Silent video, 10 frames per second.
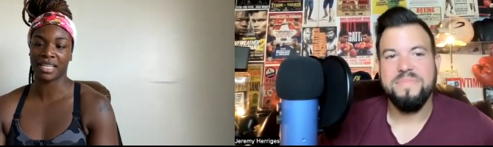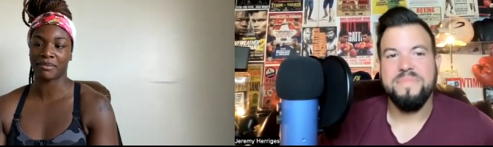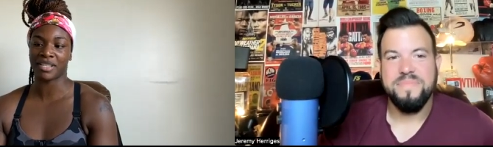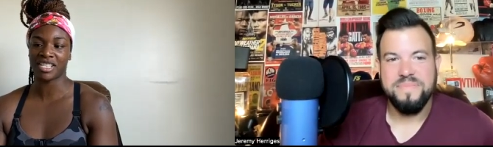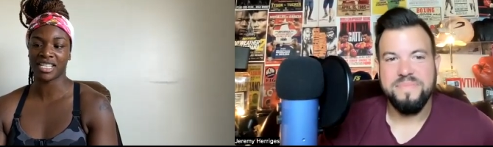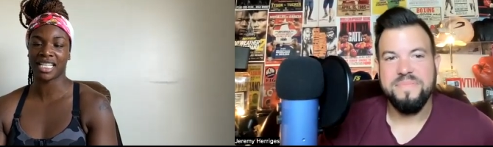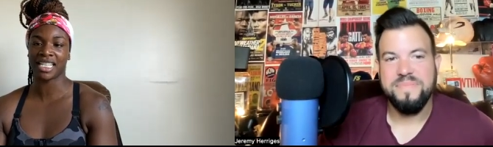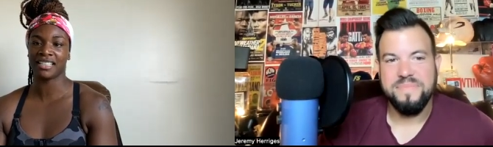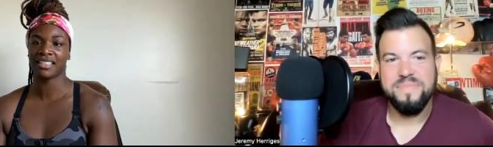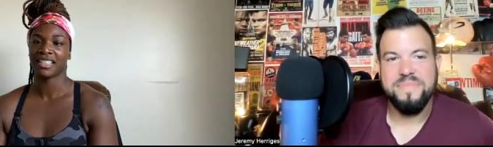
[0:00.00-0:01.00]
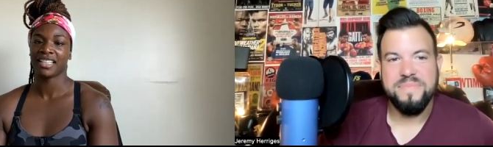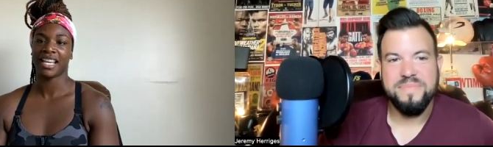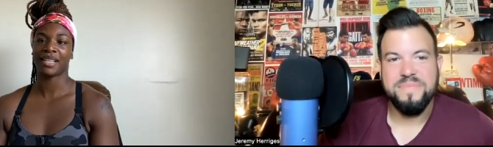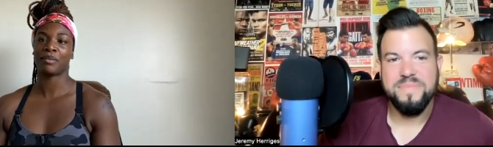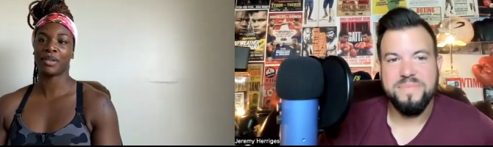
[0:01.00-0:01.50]
Speaker 1: in Michigan
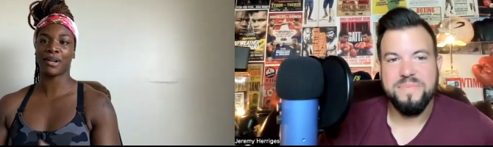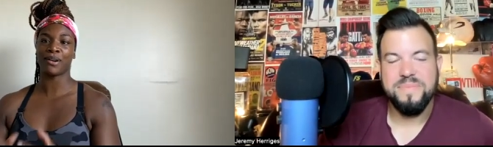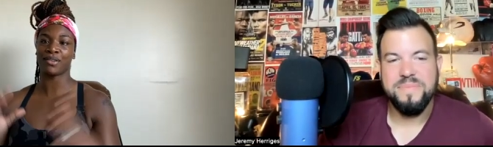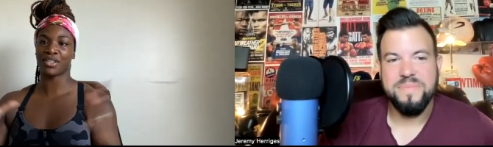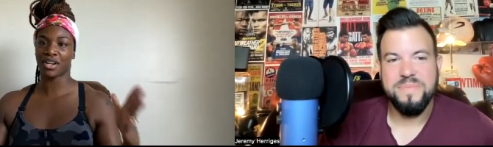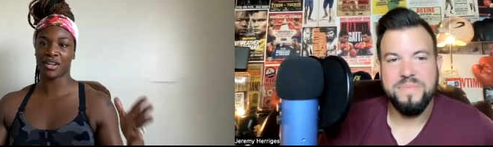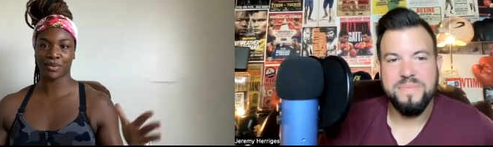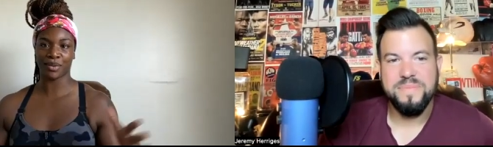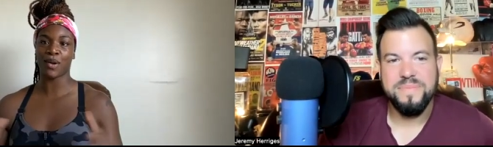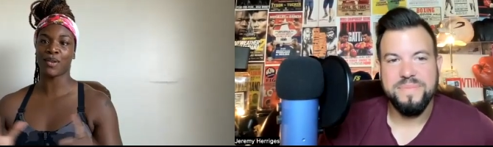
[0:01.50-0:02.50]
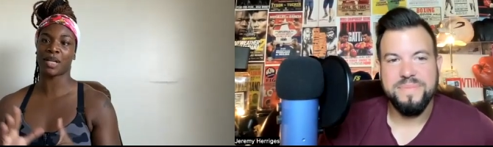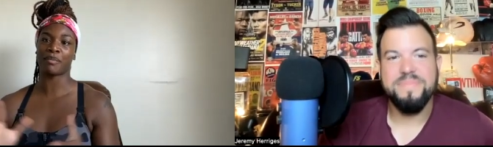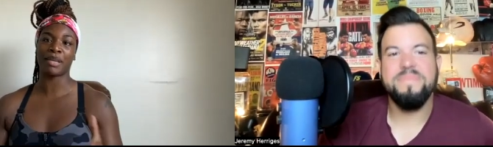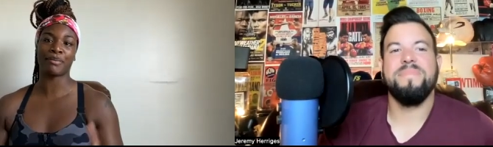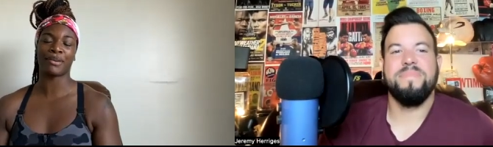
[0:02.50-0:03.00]
at a big old church with a whole lot of
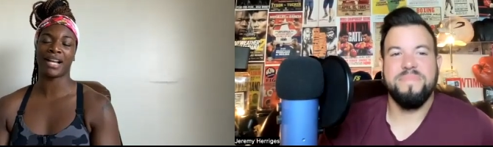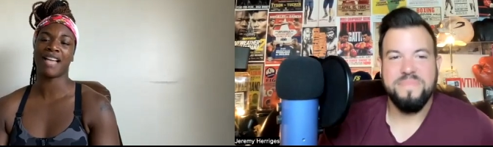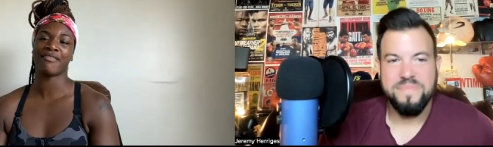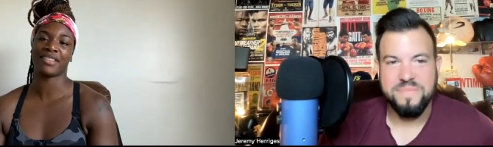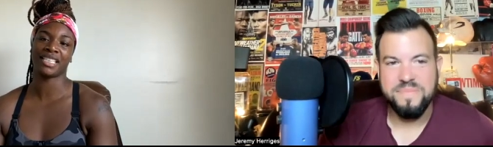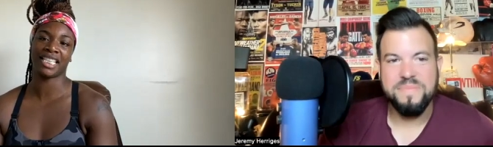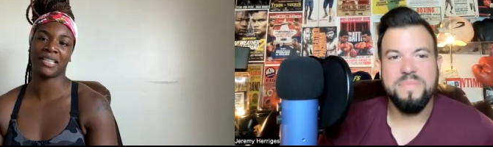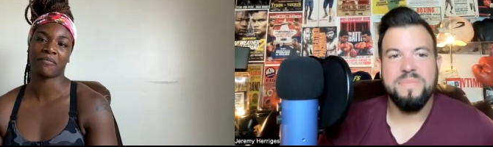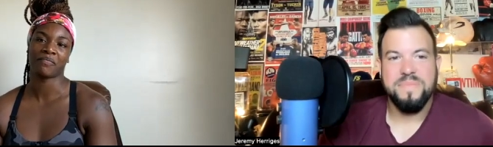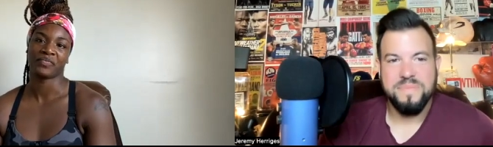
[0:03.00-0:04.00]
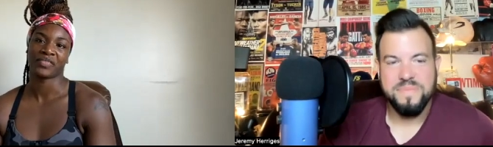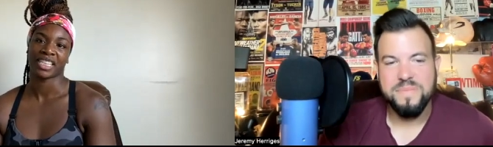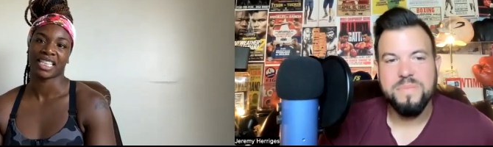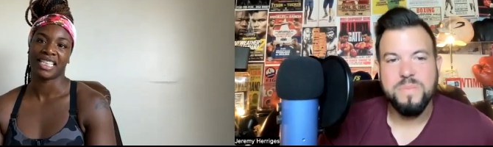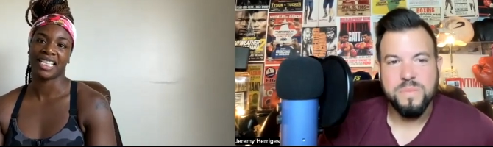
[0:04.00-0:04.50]
people. I hadn't really
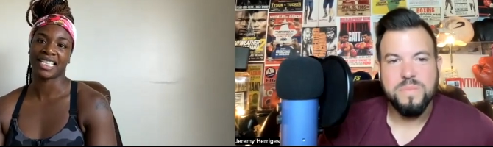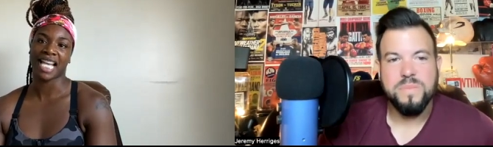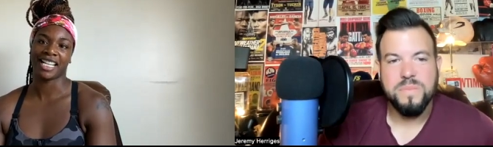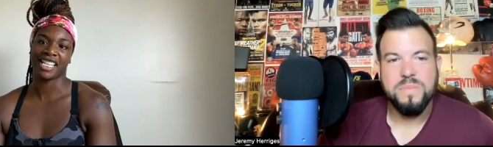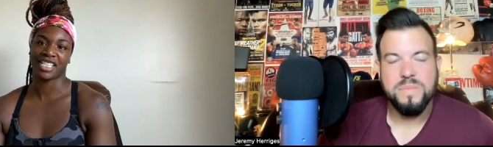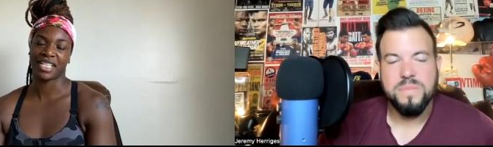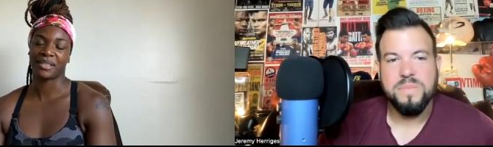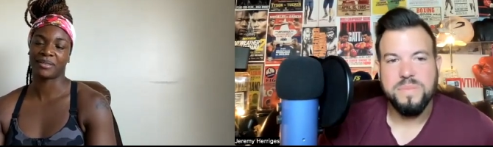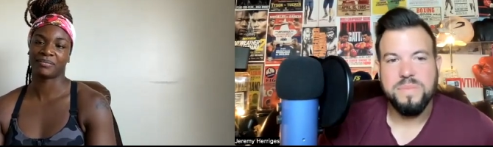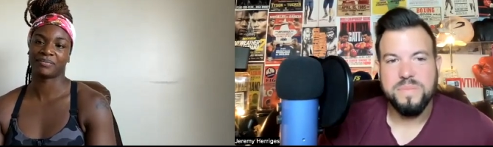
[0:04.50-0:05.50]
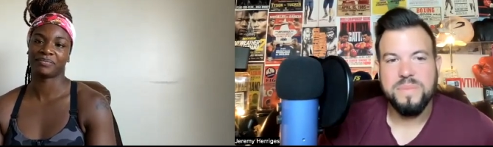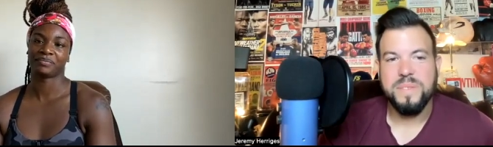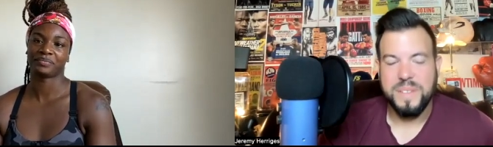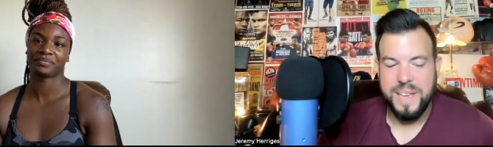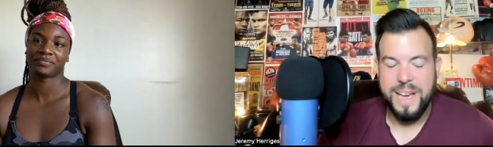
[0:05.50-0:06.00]
decided yet.
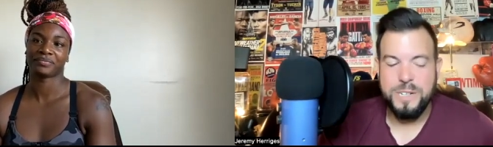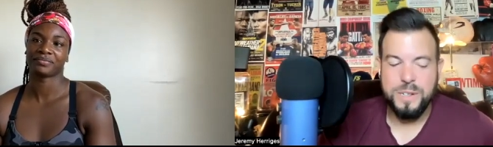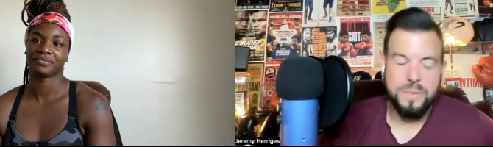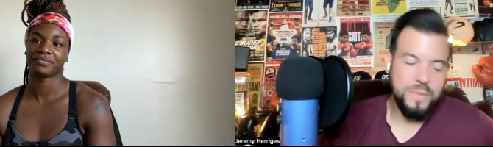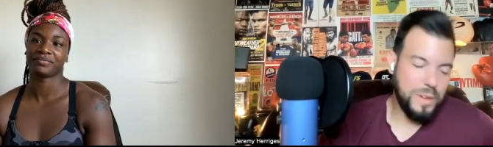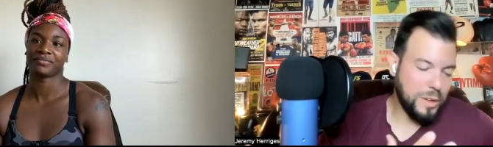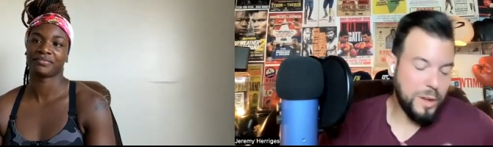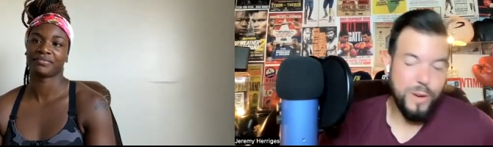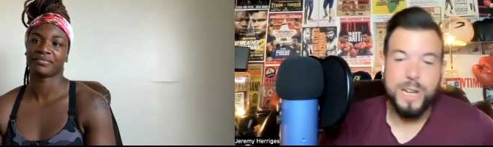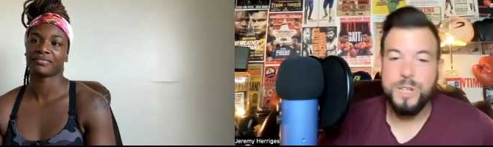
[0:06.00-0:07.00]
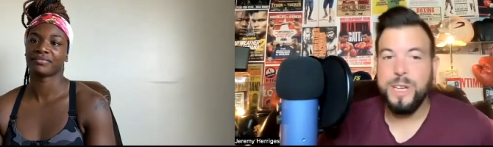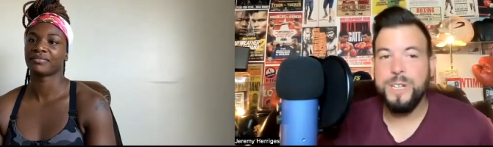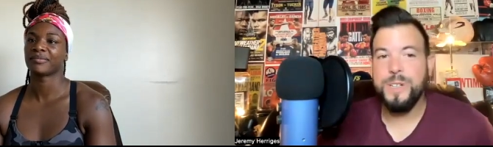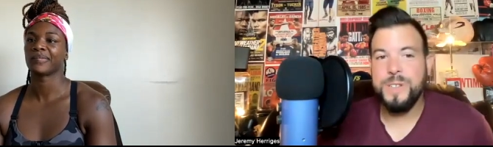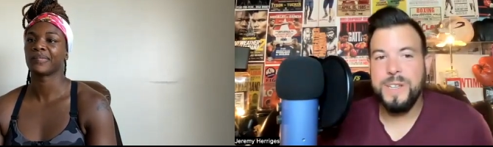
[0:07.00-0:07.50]
Speaker 2: Got you. Well,
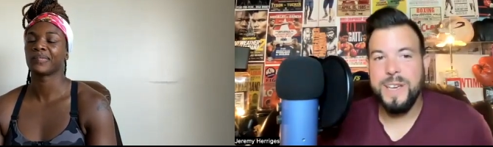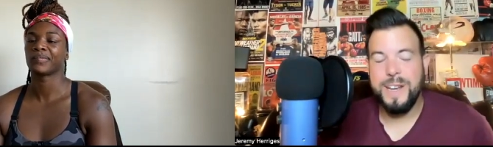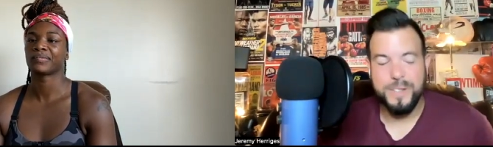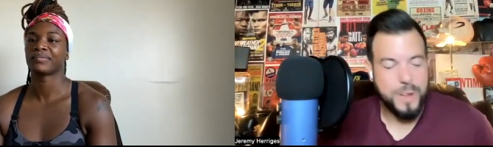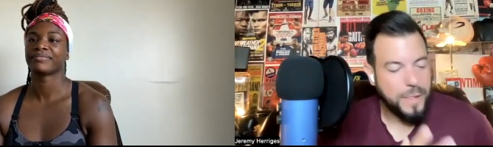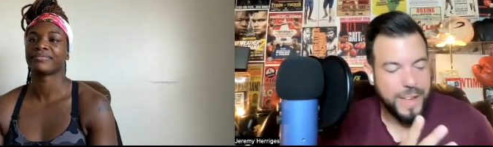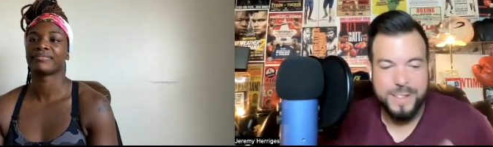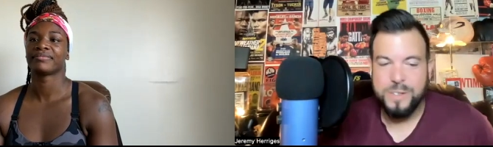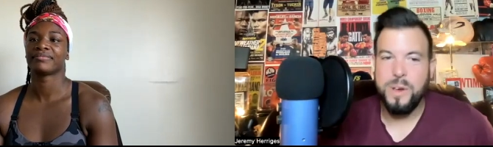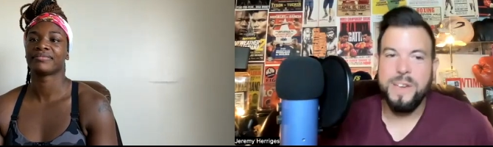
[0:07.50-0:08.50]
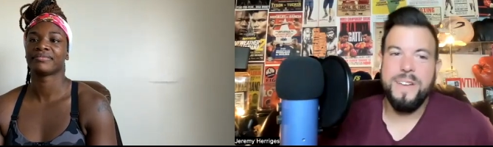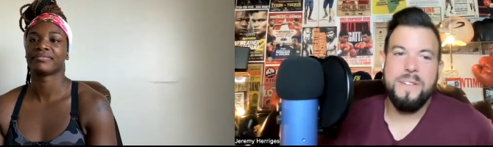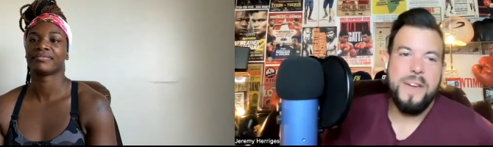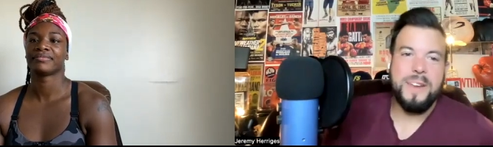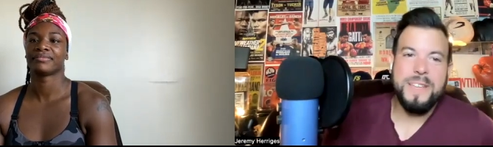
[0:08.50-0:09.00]
congratulations again. I saw that, so
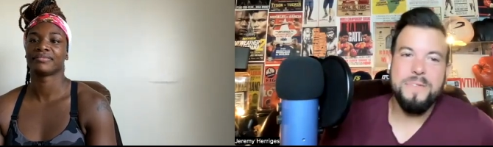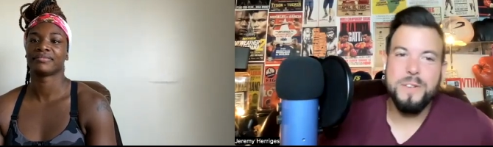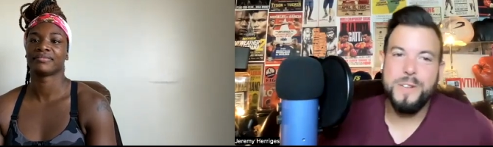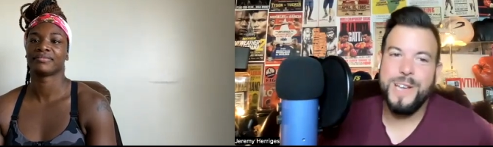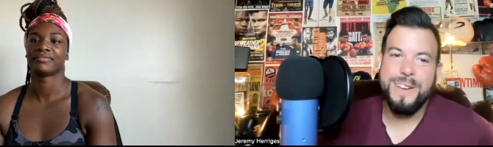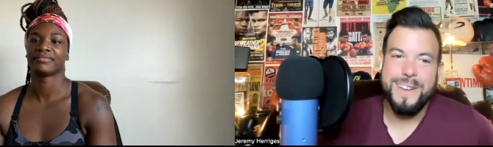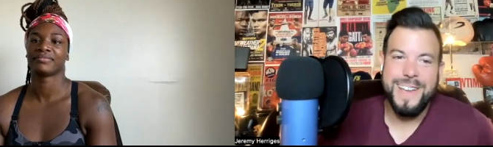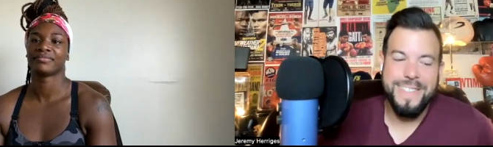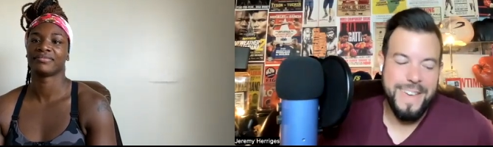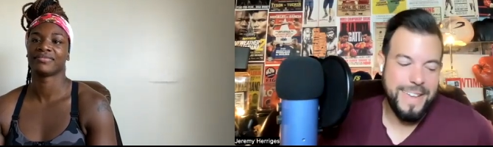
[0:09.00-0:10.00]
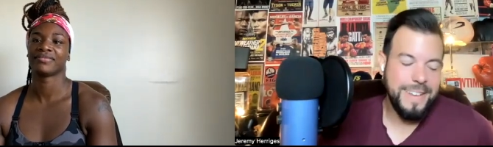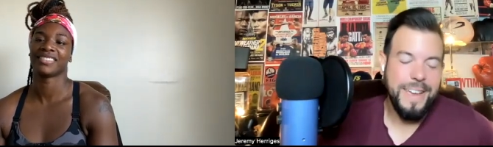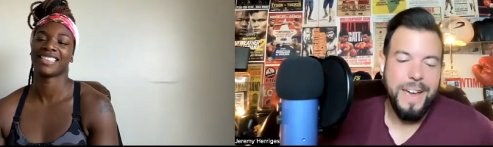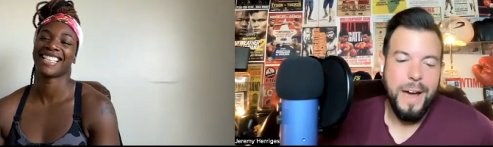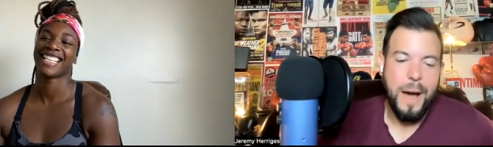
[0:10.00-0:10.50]
I had to give you a shout out on that.
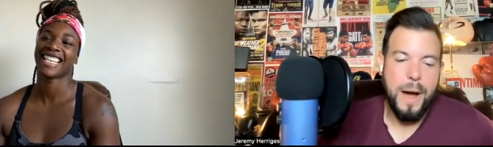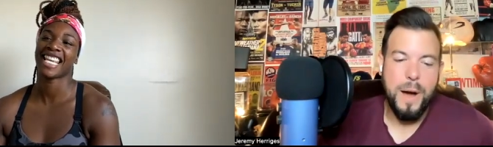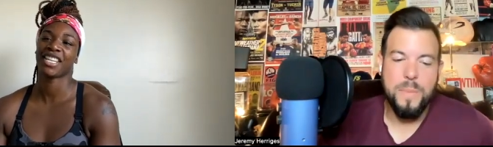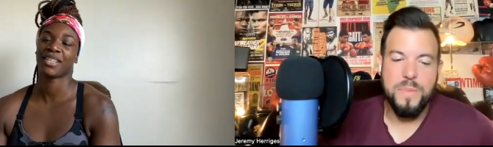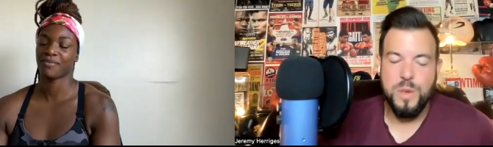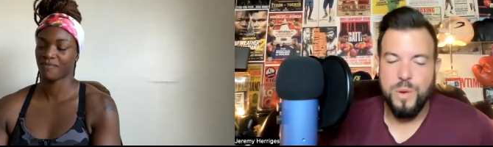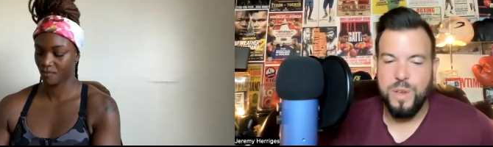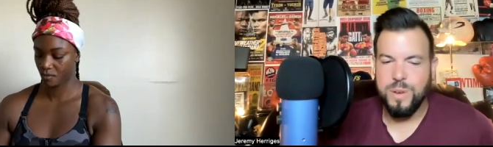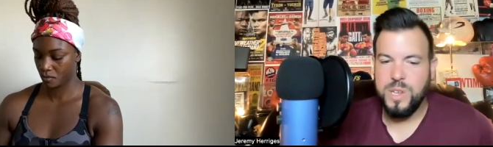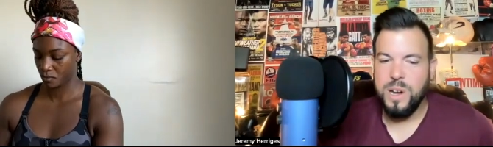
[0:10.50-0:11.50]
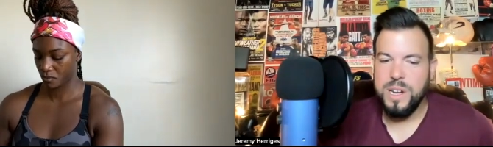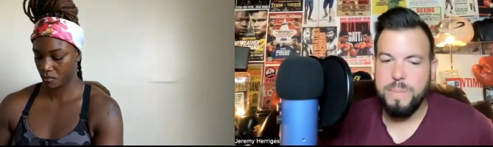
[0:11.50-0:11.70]
Um, you you were talking